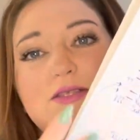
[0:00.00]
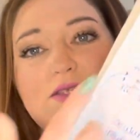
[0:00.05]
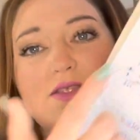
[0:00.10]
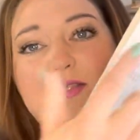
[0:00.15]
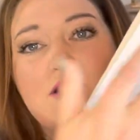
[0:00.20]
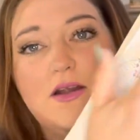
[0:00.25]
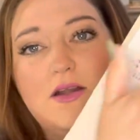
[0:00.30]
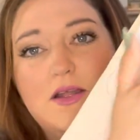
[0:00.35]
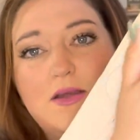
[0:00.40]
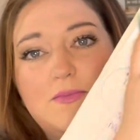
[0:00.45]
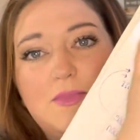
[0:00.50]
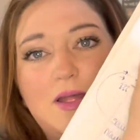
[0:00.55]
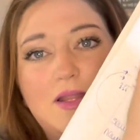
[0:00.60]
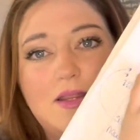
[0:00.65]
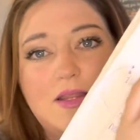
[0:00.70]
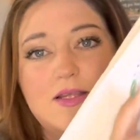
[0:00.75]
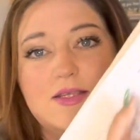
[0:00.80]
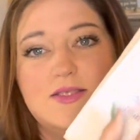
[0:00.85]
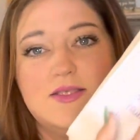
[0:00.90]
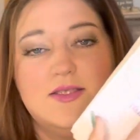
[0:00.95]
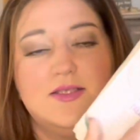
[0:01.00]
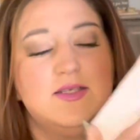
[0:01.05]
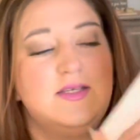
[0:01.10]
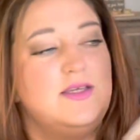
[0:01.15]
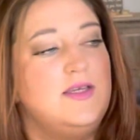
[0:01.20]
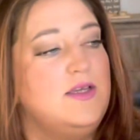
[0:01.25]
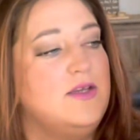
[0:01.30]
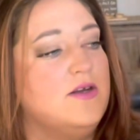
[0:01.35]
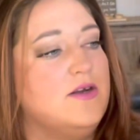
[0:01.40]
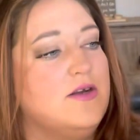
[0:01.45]
starting my list
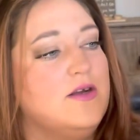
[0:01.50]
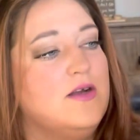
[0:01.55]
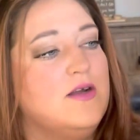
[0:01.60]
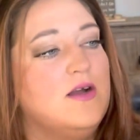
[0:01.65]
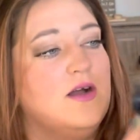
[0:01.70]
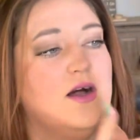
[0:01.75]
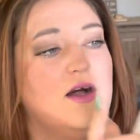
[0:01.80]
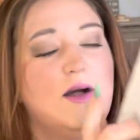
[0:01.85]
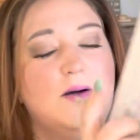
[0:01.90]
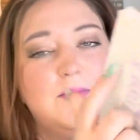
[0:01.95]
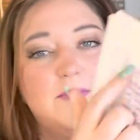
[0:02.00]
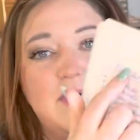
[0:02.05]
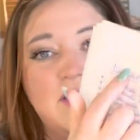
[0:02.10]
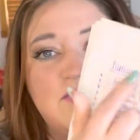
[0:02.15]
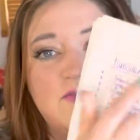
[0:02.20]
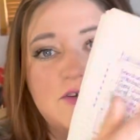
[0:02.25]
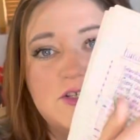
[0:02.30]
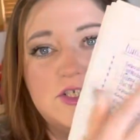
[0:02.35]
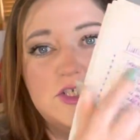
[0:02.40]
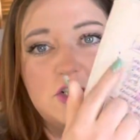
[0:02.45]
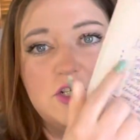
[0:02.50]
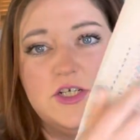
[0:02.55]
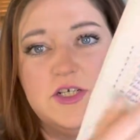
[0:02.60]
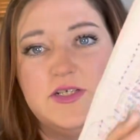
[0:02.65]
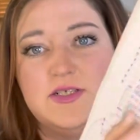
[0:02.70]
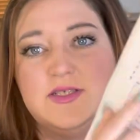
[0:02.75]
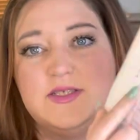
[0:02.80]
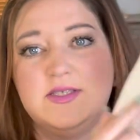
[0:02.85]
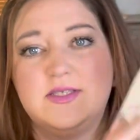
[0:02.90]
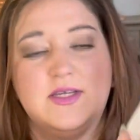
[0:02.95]
here, um, my for
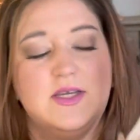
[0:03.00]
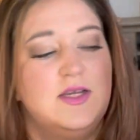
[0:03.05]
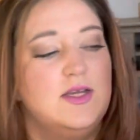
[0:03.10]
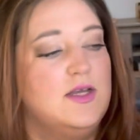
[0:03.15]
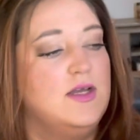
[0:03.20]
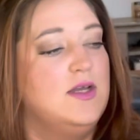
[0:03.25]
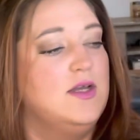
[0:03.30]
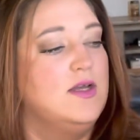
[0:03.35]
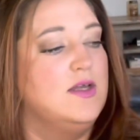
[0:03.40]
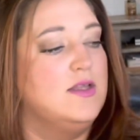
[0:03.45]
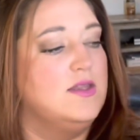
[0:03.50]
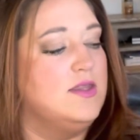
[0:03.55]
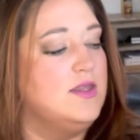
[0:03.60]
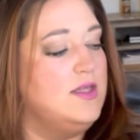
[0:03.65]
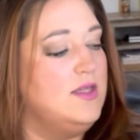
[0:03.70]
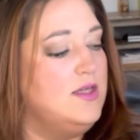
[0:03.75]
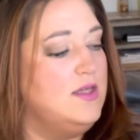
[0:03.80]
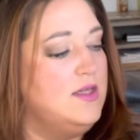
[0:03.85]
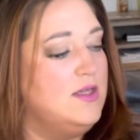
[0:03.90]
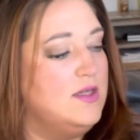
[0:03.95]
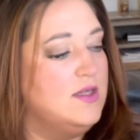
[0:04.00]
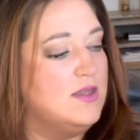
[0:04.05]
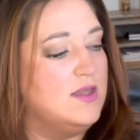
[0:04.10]
sure's, the